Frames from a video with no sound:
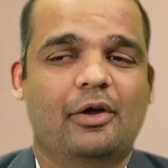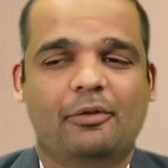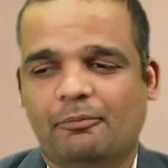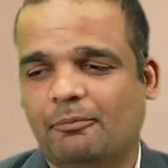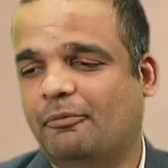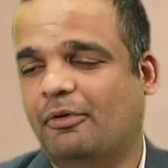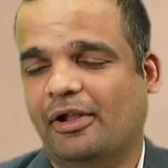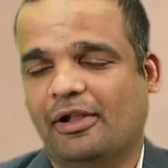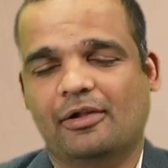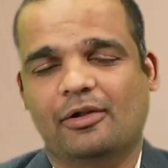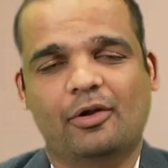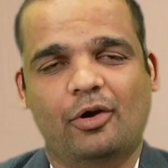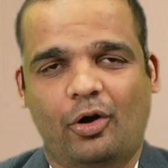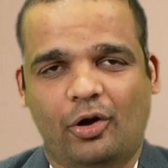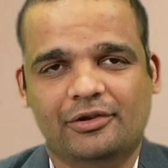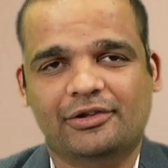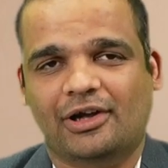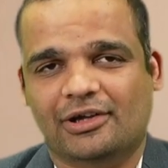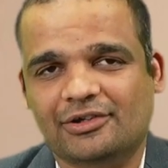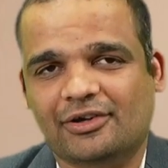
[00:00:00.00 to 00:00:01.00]
Well,
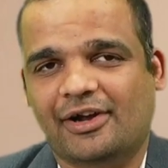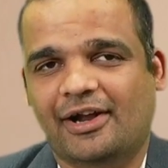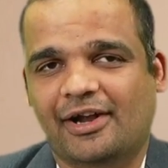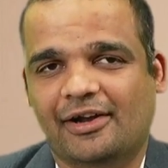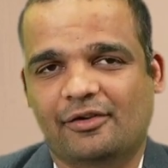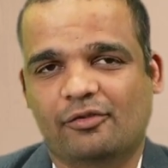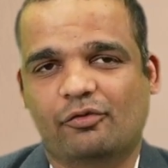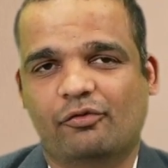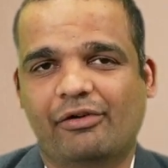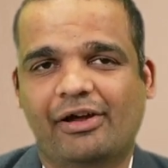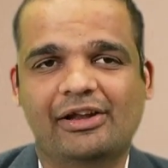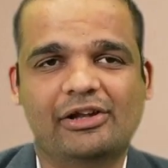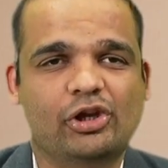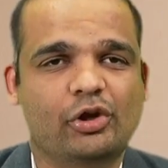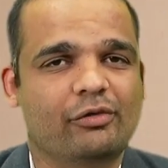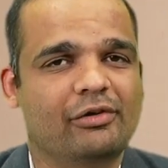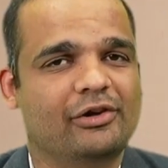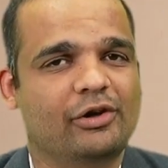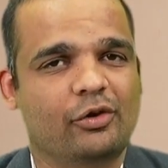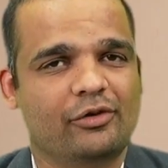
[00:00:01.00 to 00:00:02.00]
on the other hand, when
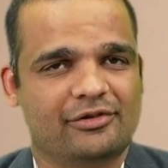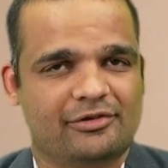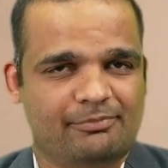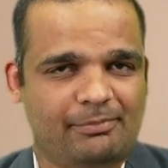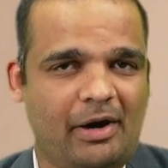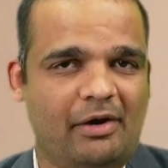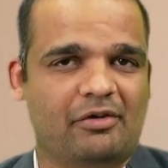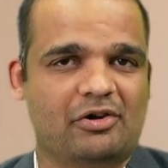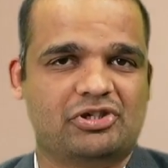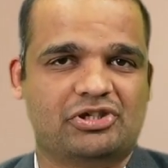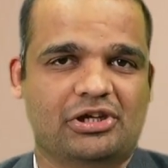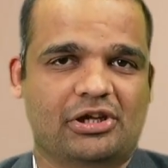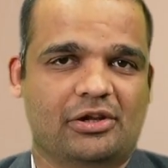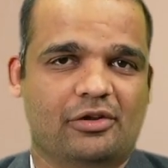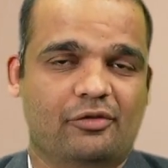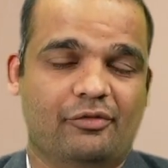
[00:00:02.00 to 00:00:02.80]
you will use PowerShell?